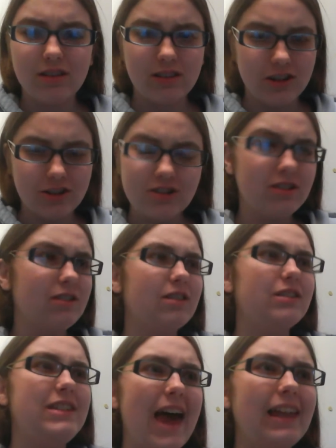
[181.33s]
they're
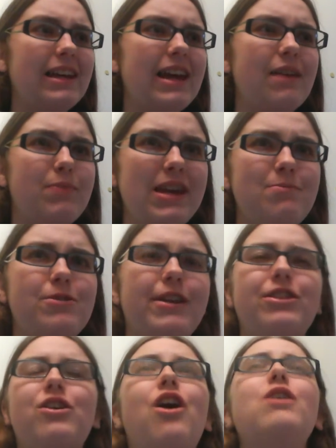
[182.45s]
yelling at people that
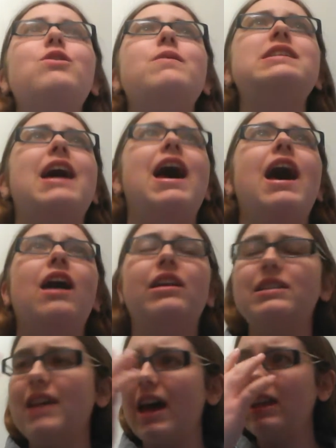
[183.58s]
they're all going to hell,
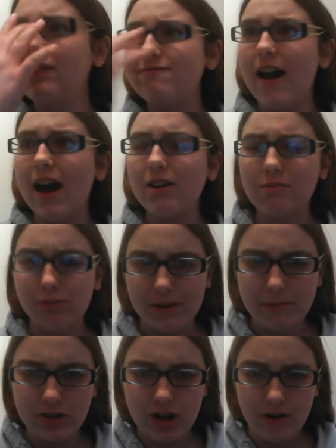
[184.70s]
and yelling fire and
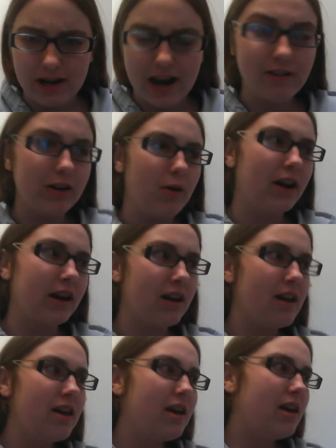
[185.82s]
brimstone at everyone
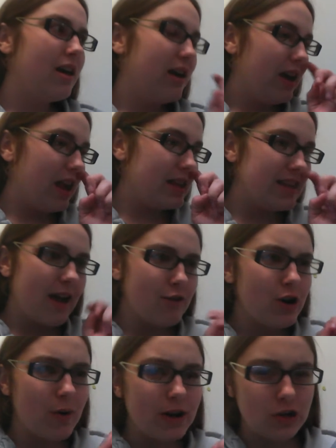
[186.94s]
is never
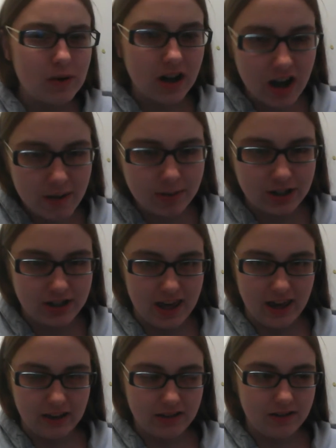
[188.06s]
going to accomplish
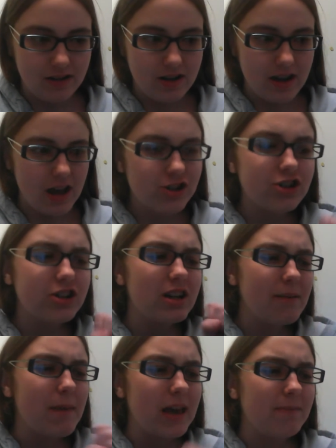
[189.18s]
things. It's just going
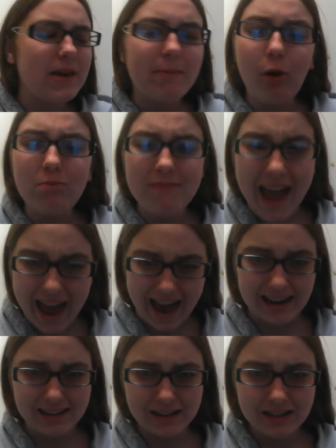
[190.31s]
to make people
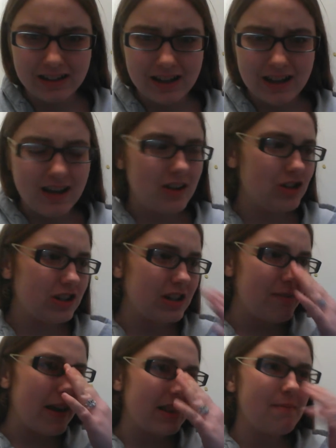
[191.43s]
mad. It's just going
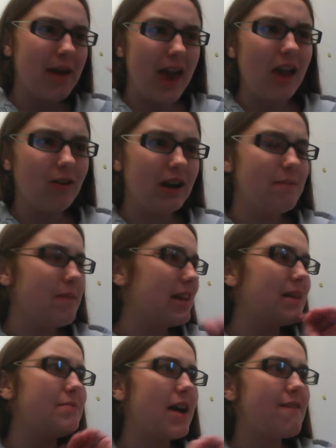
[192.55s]
to make them angry and make
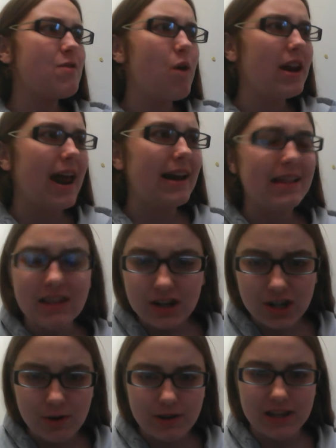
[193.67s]
them never want anything to
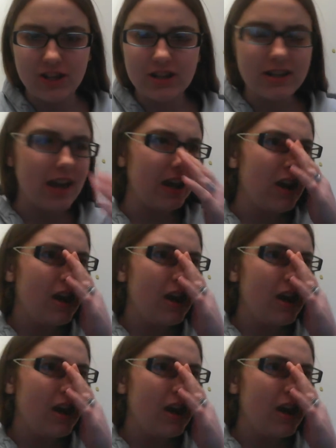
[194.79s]
do with it. Just like